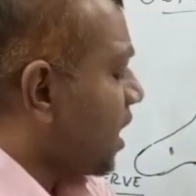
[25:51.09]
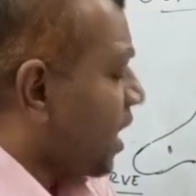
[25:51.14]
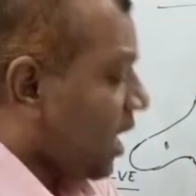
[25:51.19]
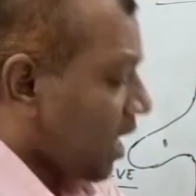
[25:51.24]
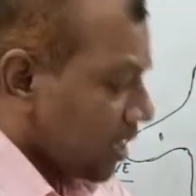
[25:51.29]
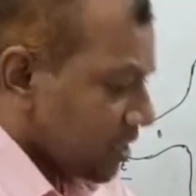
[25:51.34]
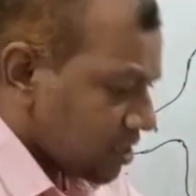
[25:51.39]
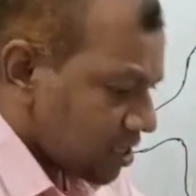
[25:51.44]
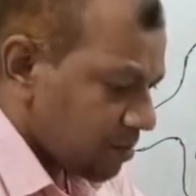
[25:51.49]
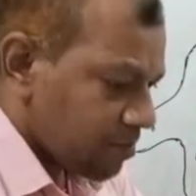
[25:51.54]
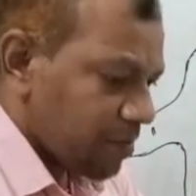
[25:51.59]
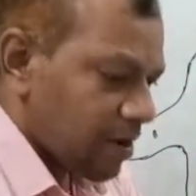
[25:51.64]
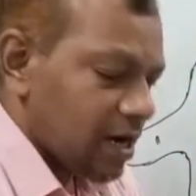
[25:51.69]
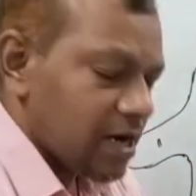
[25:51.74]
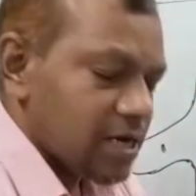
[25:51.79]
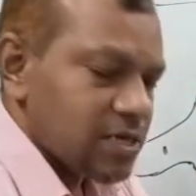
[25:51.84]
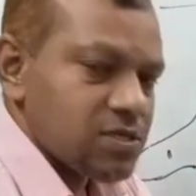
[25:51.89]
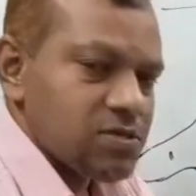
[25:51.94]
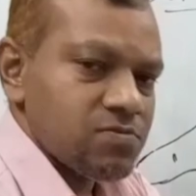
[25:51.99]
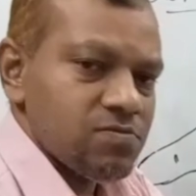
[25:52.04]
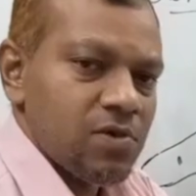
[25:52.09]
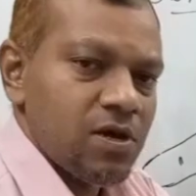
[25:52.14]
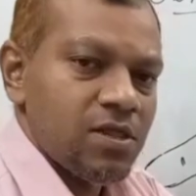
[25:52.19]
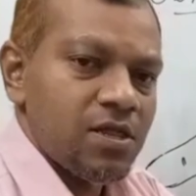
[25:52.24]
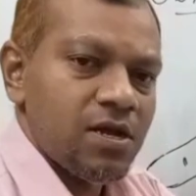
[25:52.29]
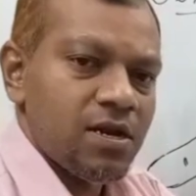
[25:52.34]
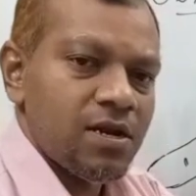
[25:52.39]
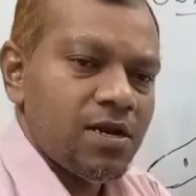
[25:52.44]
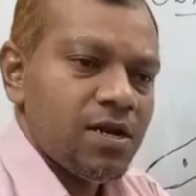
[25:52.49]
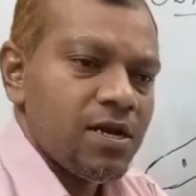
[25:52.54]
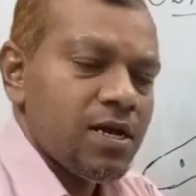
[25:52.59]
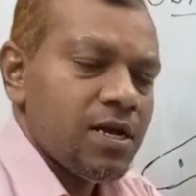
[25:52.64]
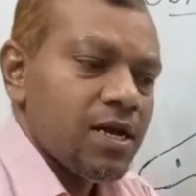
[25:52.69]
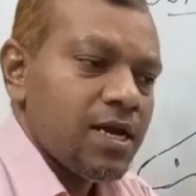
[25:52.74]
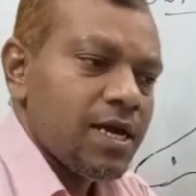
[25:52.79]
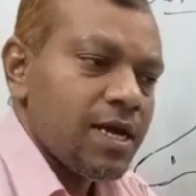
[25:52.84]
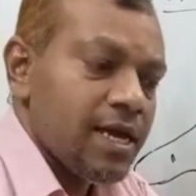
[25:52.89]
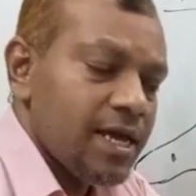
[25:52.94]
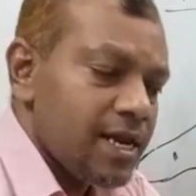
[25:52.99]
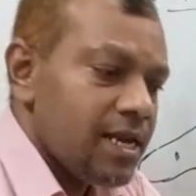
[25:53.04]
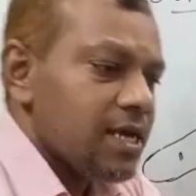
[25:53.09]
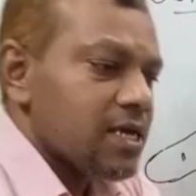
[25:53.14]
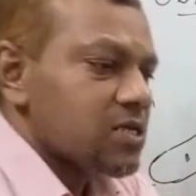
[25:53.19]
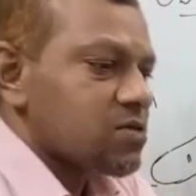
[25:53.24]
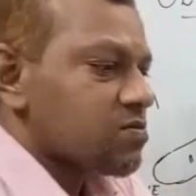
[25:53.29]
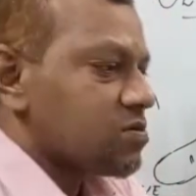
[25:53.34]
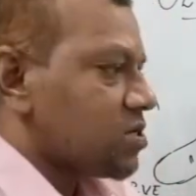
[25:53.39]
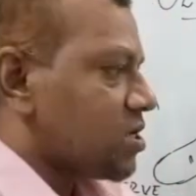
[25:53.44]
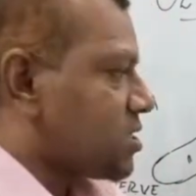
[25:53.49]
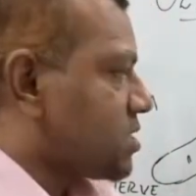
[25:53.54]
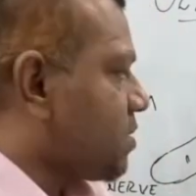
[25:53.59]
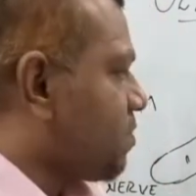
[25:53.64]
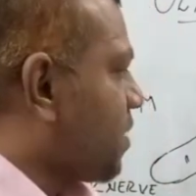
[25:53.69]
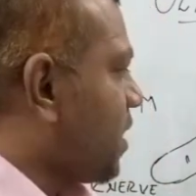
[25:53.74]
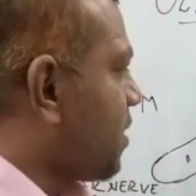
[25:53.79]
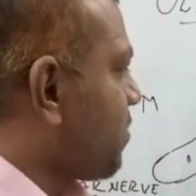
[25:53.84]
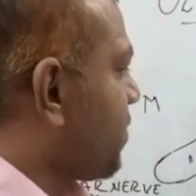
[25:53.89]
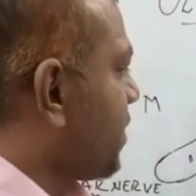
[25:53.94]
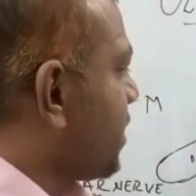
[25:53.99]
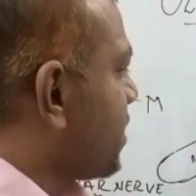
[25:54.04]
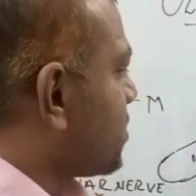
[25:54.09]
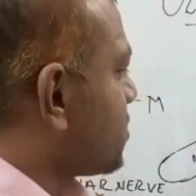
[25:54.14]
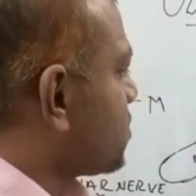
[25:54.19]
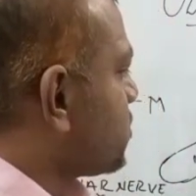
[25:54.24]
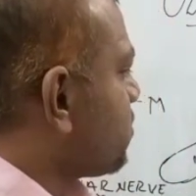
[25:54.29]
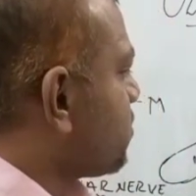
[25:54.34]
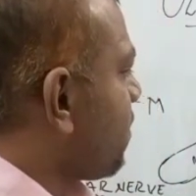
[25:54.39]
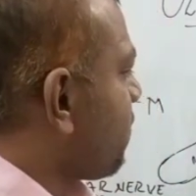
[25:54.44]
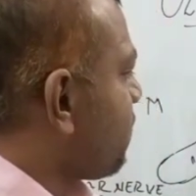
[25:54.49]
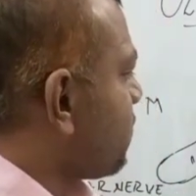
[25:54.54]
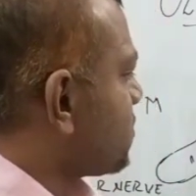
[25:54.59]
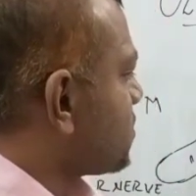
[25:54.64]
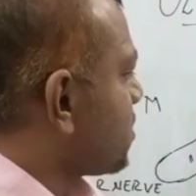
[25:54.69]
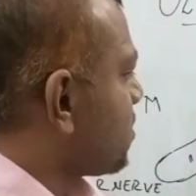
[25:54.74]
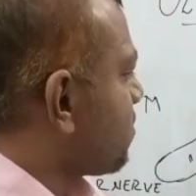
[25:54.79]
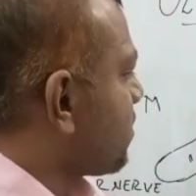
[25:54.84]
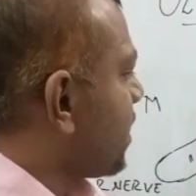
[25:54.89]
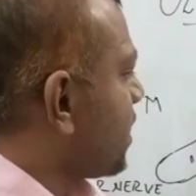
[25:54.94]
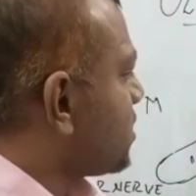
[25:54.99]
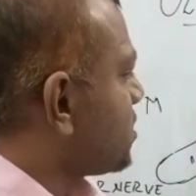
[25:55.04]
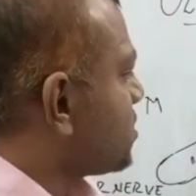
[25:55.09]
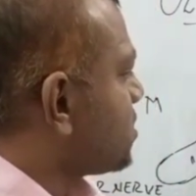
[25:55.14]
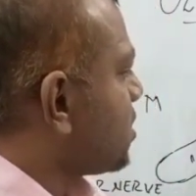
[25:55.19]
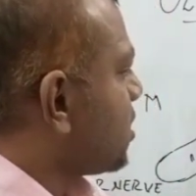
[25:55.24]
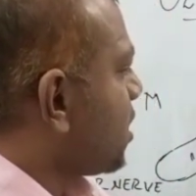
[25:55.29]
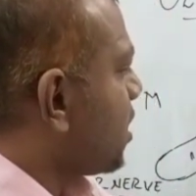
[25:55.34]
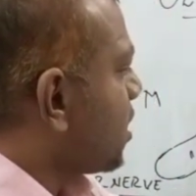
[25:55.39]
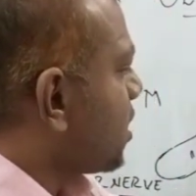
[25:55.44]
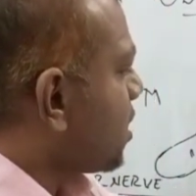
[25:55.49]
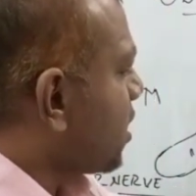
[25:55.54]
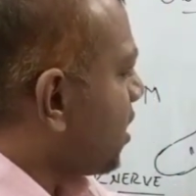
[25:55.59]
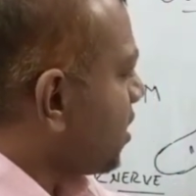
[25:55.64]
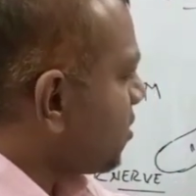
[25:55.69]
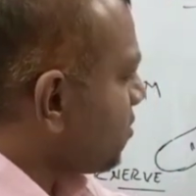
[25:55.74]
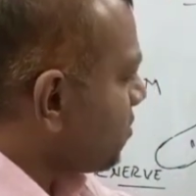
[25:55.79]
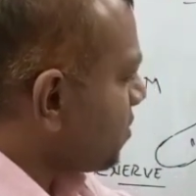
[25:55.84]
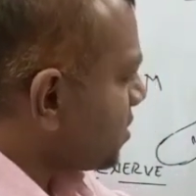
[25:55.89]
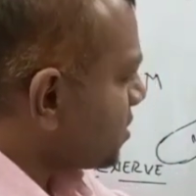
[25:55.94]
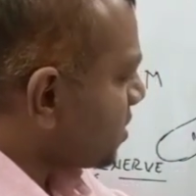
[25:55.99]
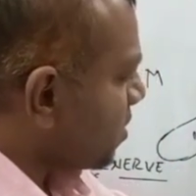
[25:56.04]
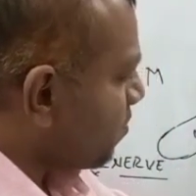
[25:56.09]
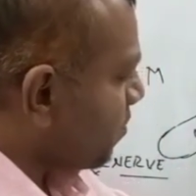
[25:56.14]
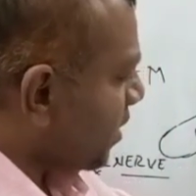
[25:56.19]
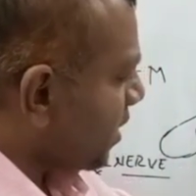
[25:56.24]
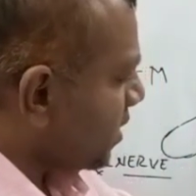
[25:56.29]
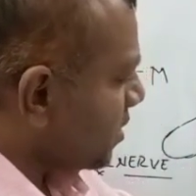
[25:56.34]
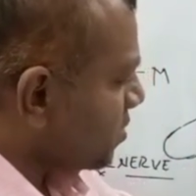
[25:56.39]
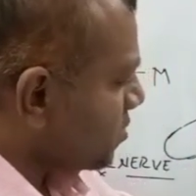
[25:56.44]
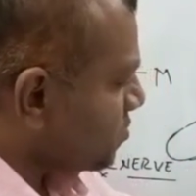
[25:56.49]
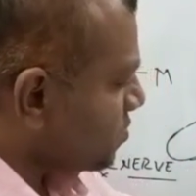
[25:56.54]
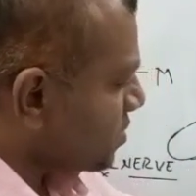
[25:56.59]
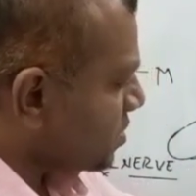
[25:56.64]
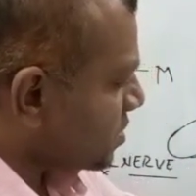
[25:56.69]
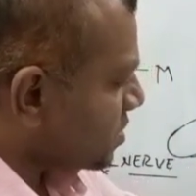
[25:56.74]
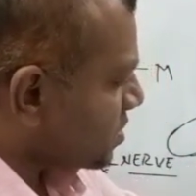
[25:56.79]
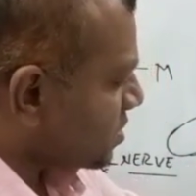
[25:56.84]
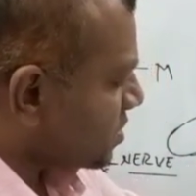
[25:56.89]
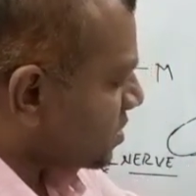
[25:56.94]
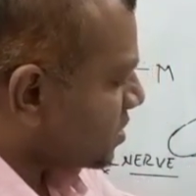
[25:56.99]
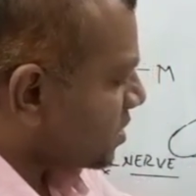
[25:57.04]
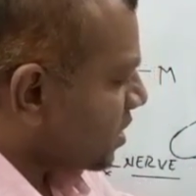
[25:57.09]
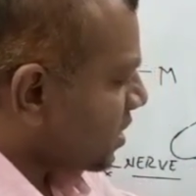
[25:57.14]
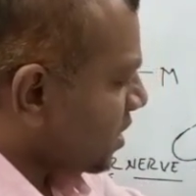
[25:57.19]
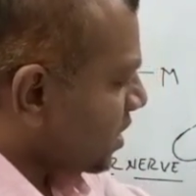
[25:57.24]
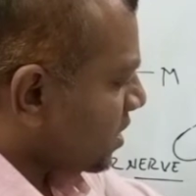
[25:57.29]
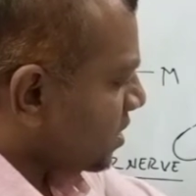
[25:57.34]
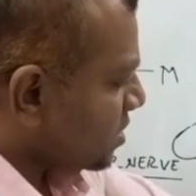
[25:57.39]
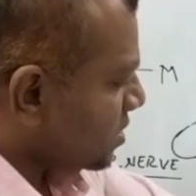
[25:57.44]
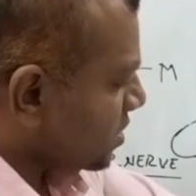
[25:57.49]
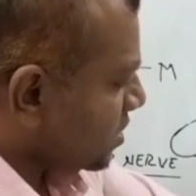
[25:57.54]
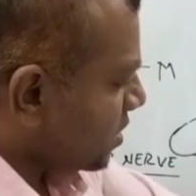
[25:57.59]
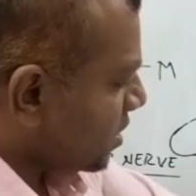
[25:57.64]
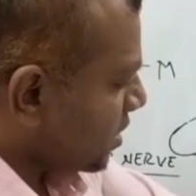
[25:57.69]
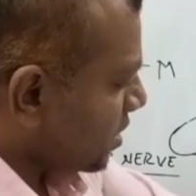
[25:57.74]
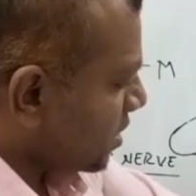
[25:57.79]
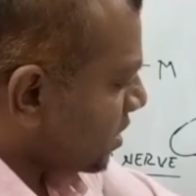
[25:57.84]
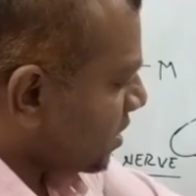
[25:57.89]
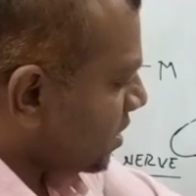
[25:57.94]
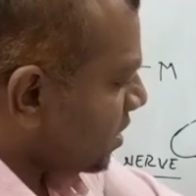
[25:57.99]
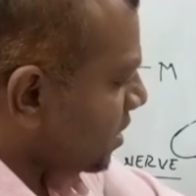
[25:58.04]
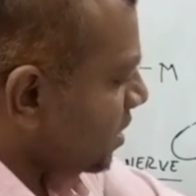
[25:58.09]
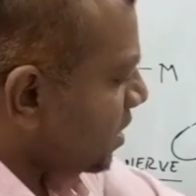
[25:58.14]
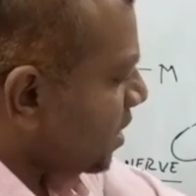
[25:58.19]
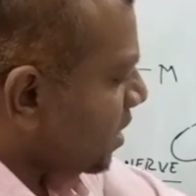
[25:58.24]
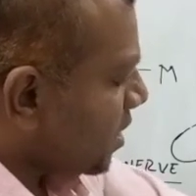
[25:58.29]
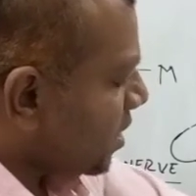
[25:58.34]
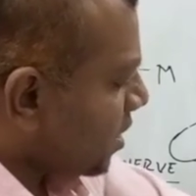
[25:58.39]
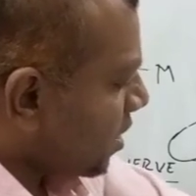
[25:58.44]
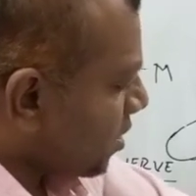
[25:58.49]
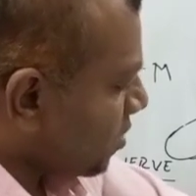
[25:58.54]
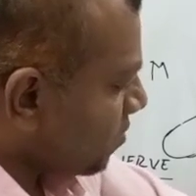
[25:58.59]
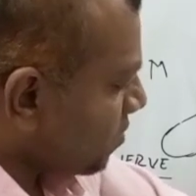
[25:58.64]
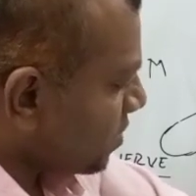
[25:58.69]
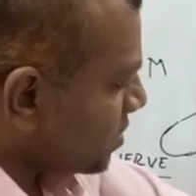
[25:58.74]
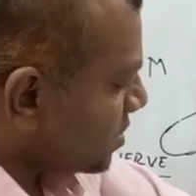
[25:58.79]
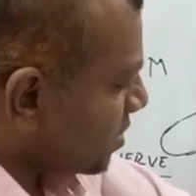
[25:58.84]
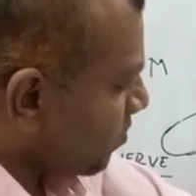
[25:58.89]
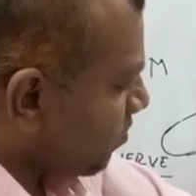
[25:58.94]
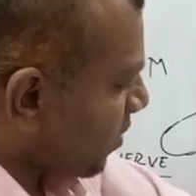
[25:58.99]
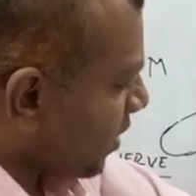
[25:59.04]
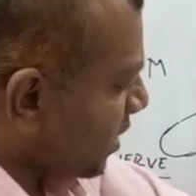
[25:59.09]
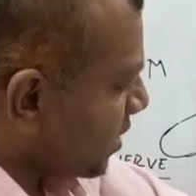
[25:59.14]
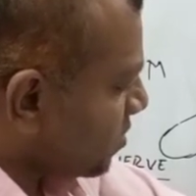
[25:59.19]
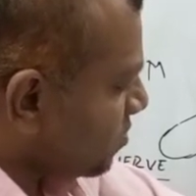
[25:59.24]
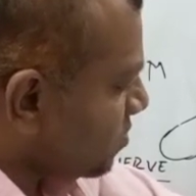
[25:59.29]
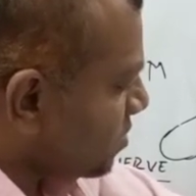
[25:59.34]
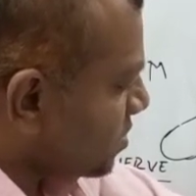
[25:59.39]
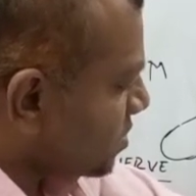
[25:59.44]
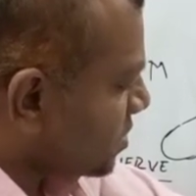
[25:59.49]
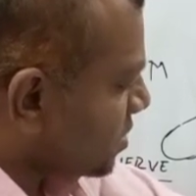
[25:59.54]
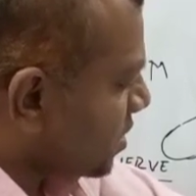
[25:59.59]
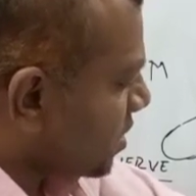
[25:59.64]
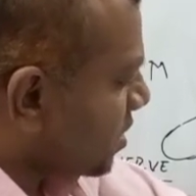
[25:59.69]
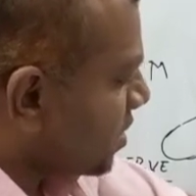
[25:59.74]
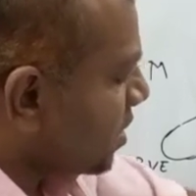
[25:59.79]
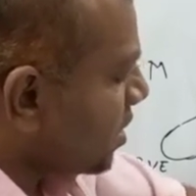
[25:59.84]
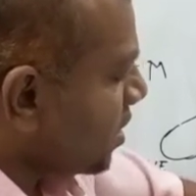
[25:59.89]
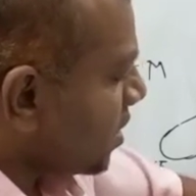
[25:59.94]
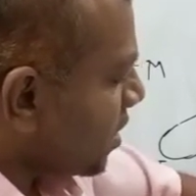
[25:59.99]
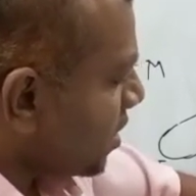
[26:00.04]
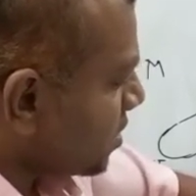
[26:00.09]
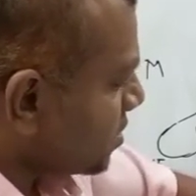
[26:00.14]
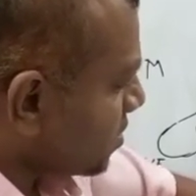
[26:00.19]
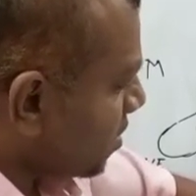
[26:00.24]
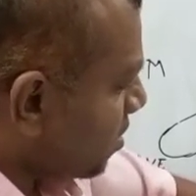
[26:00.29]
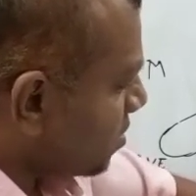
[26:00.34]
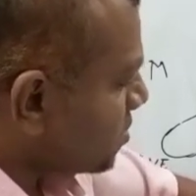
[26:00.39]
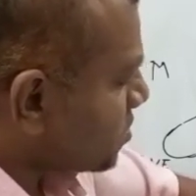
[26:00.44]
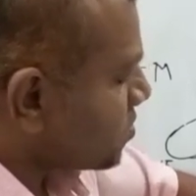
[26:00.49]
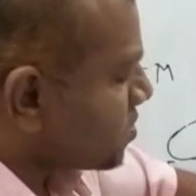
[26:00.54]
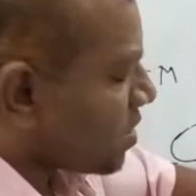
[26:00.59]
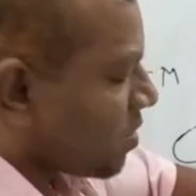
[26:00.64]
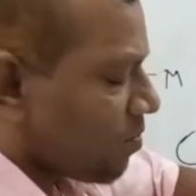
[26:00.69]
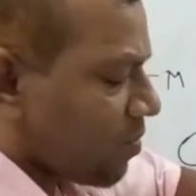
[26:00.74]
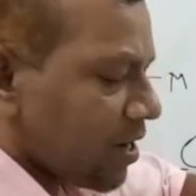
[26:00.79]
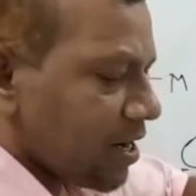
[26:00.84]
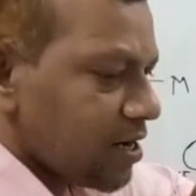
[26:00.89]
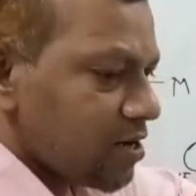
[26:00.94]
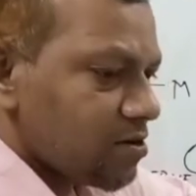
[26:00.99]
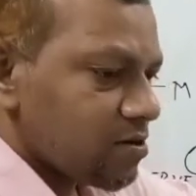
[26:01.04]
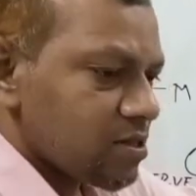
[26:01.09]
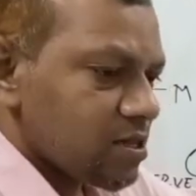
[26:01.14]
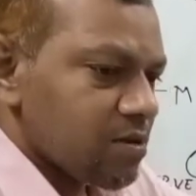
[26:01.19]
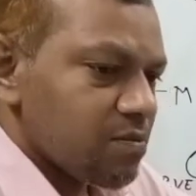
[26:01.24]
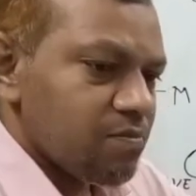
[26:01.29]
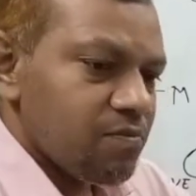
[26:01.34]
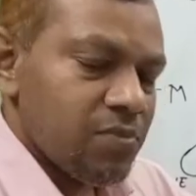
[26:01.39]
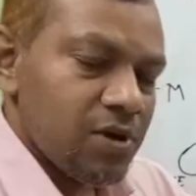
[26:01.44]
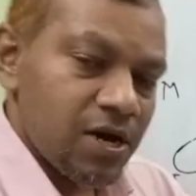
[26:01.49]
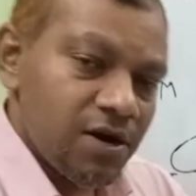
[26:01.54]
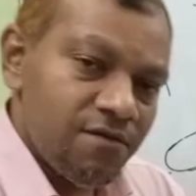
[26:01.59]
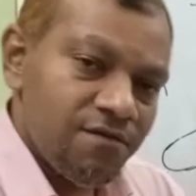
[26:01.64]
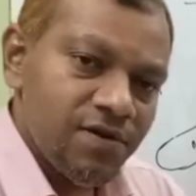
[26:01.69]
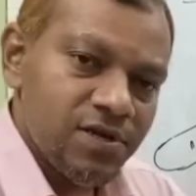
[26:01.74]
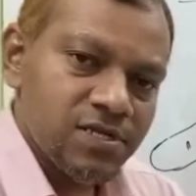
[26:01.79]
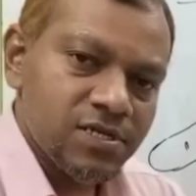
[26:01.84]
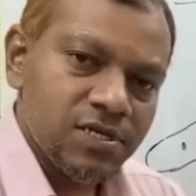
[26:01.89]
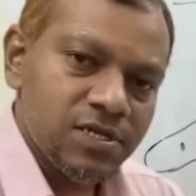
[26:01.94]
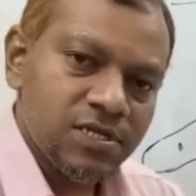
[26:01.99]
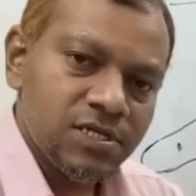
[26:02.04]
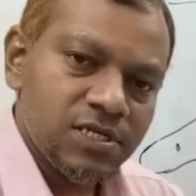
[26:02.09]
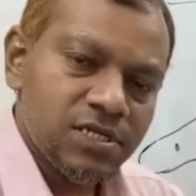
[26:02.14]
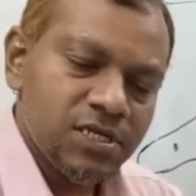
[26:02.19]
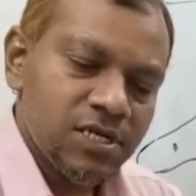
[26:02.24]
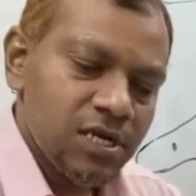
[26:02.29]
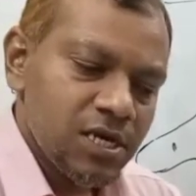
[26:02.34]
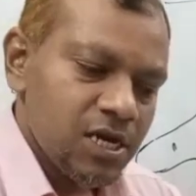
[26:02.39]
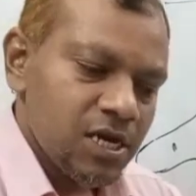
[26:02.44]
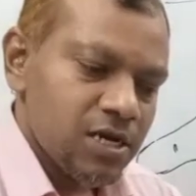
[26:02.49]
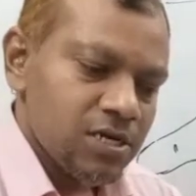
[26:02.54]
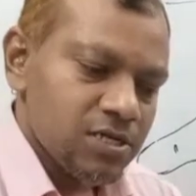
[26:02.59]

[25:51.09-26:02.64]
Other parts, other areas which are supplied by it. Superficial branch not only supplying to this skin, not only supplying to the skin, it is also supplying to the blood vessels, is